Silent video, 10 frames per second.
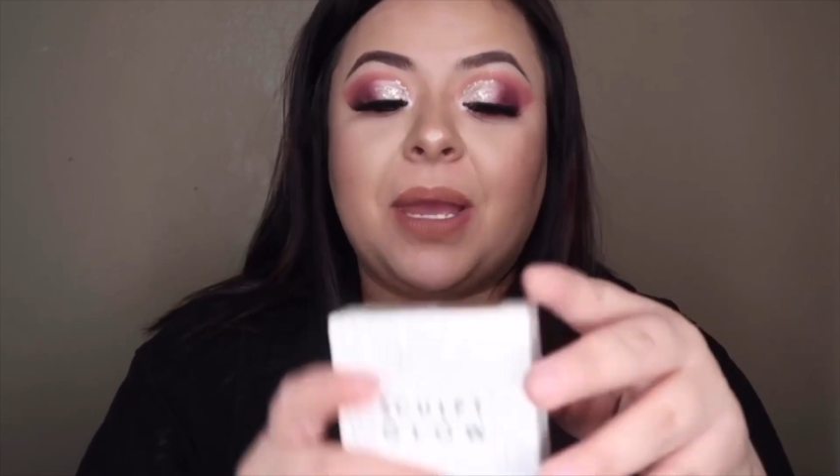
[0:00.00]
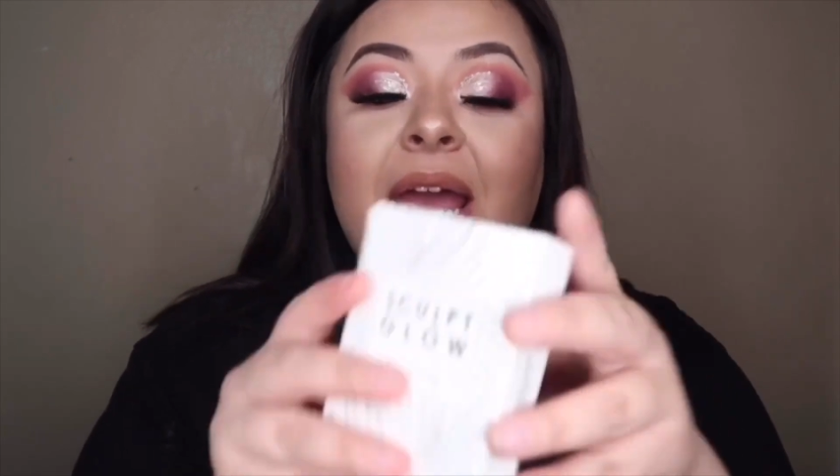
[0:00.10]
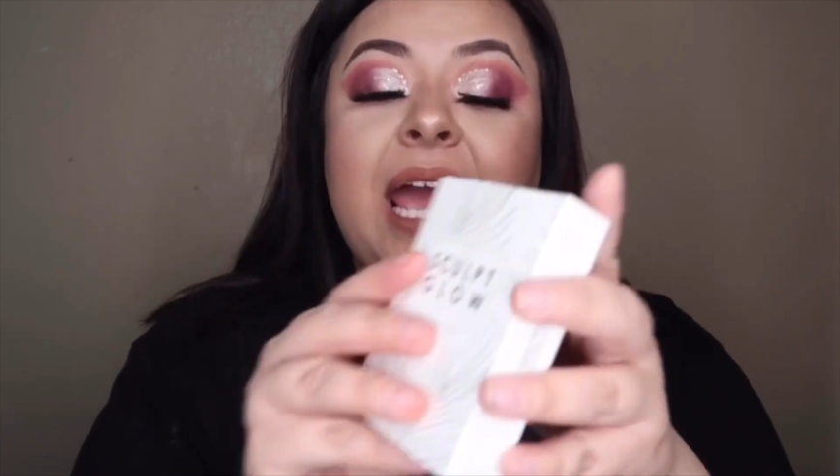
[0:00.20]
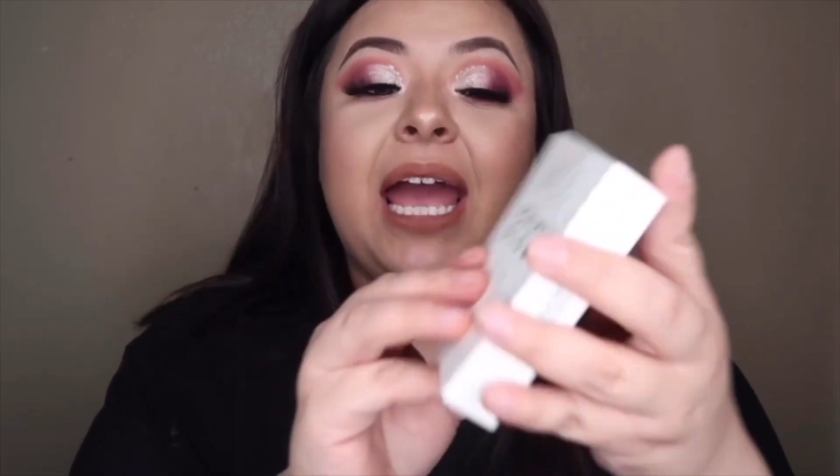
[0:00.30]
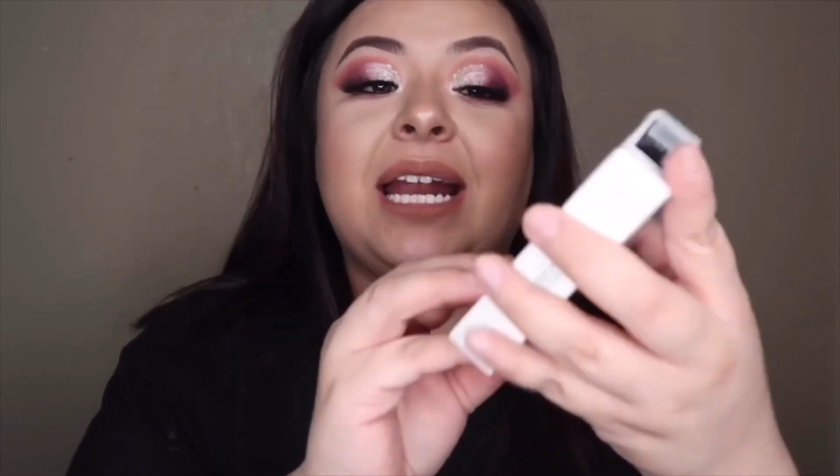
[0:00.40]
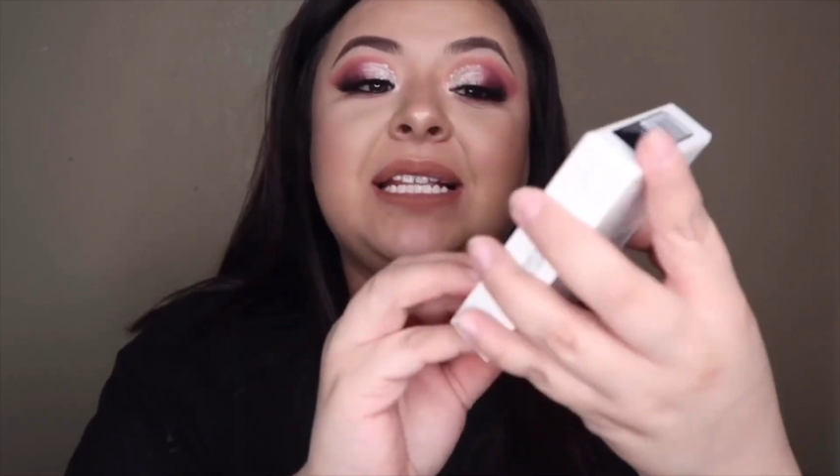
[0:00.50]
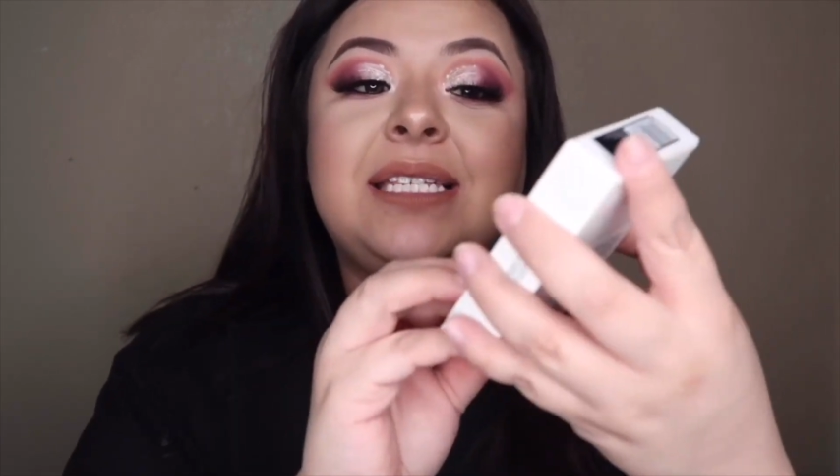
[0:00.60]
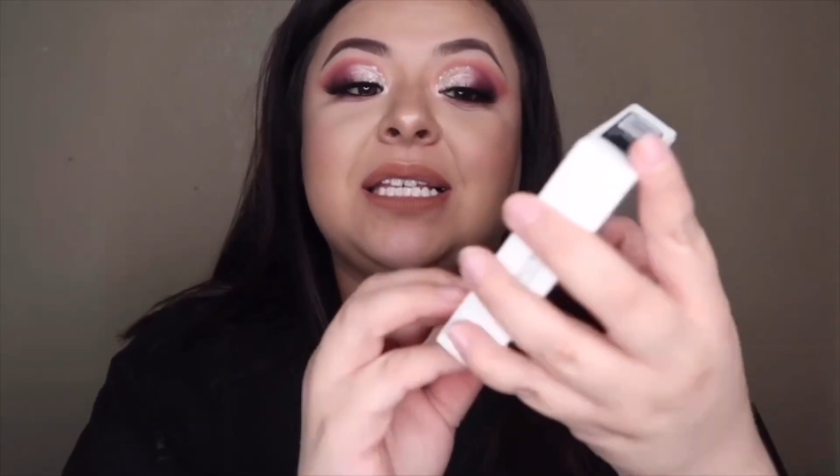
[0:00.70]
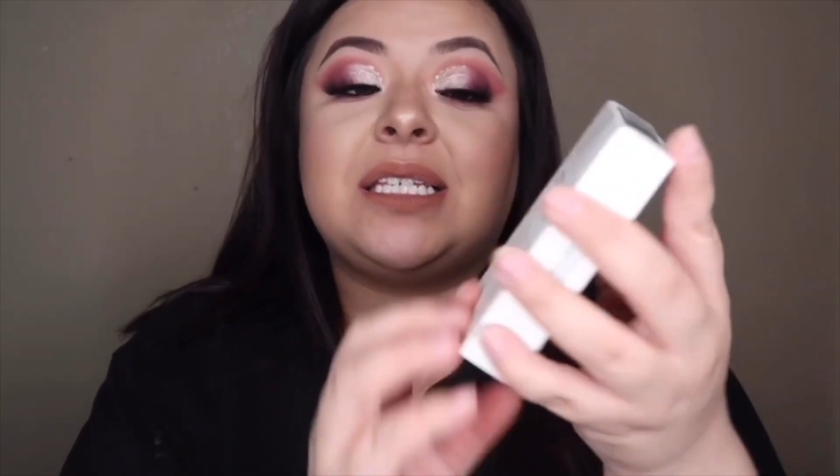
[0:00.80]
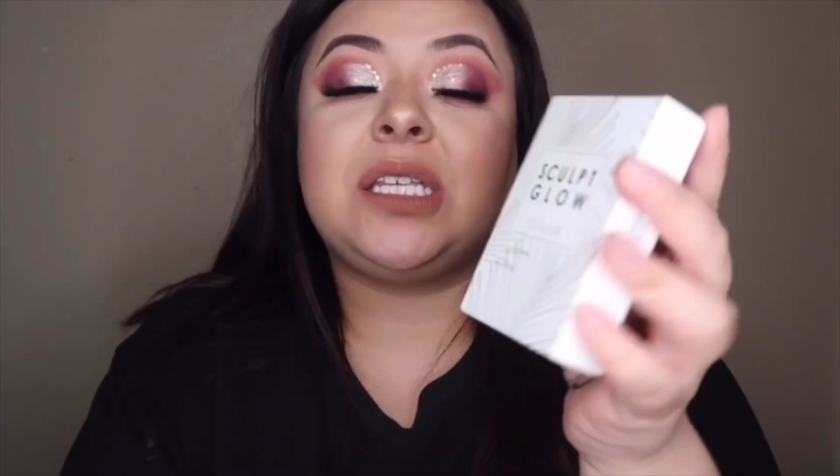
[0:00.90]
And it's
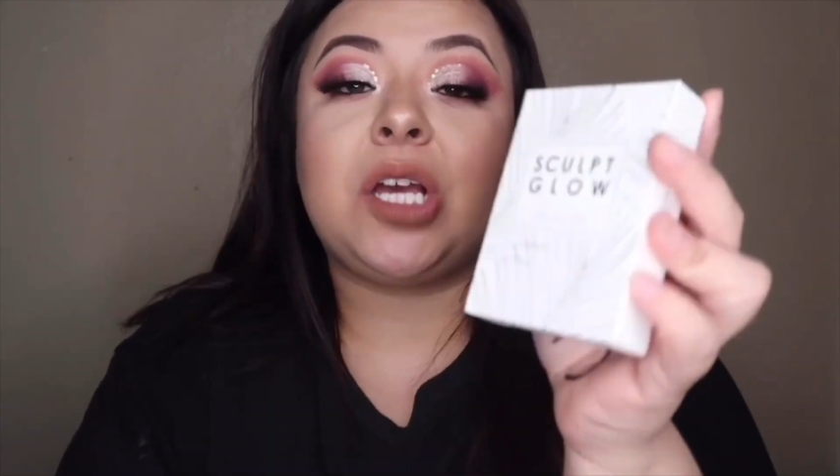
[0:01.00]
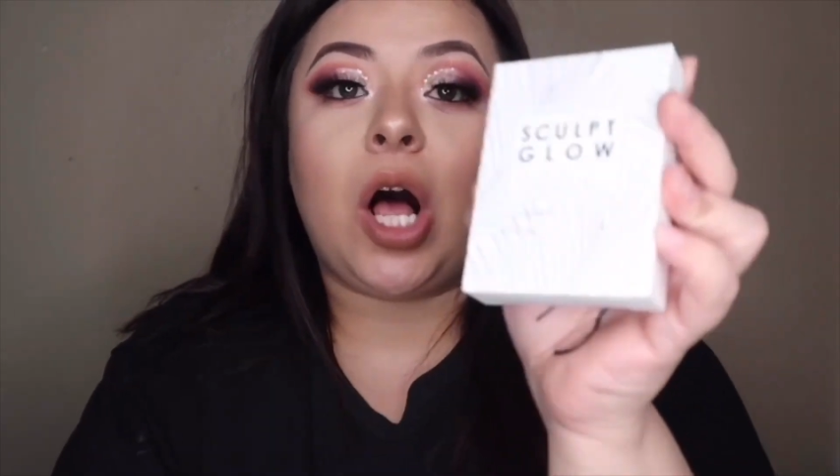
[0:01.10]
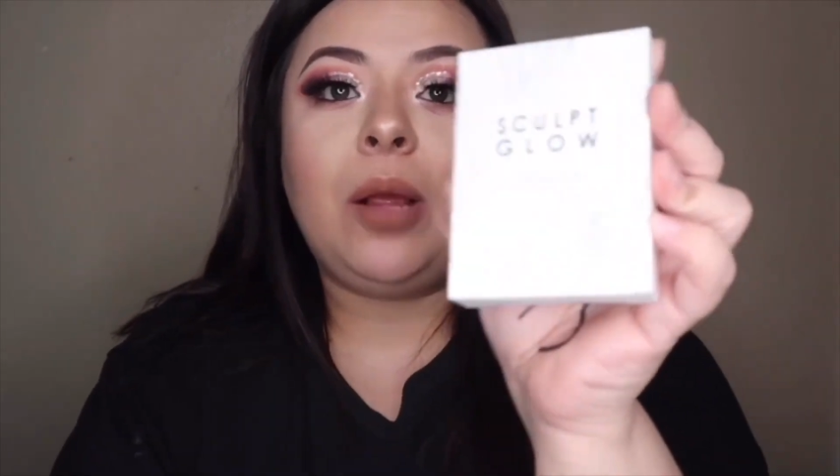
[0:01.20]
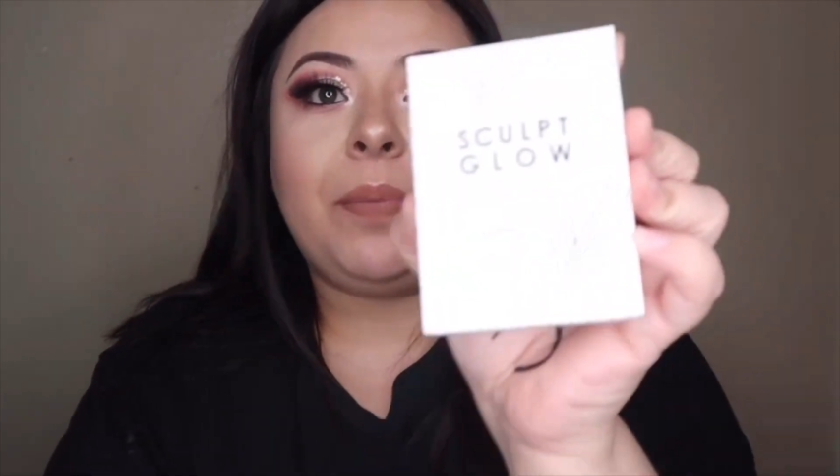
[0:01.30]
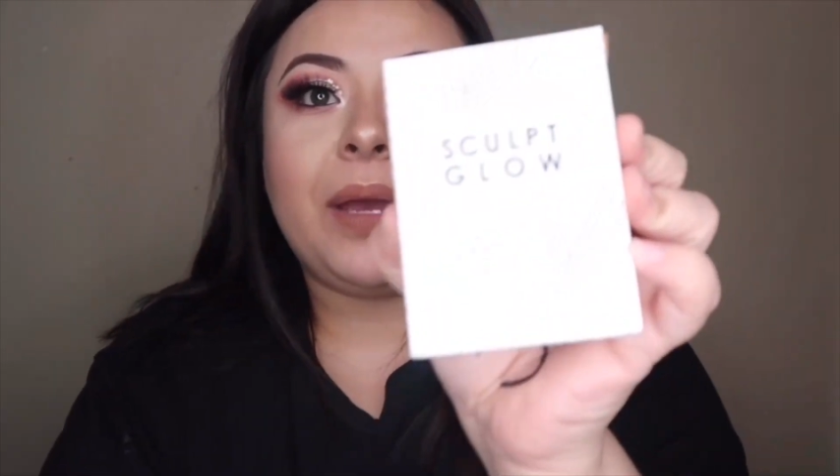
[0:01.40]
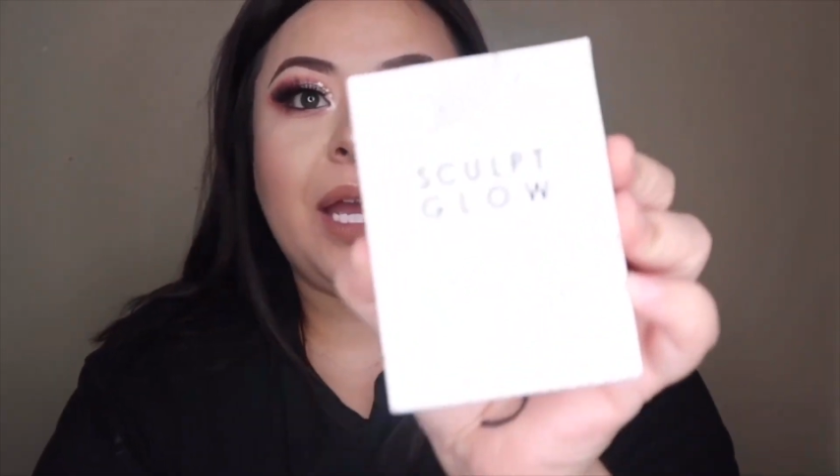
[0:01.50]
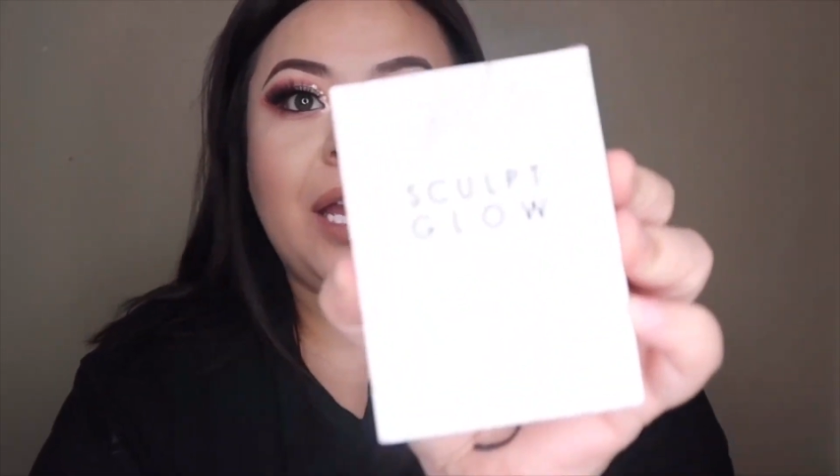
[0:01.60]
a Sculpt and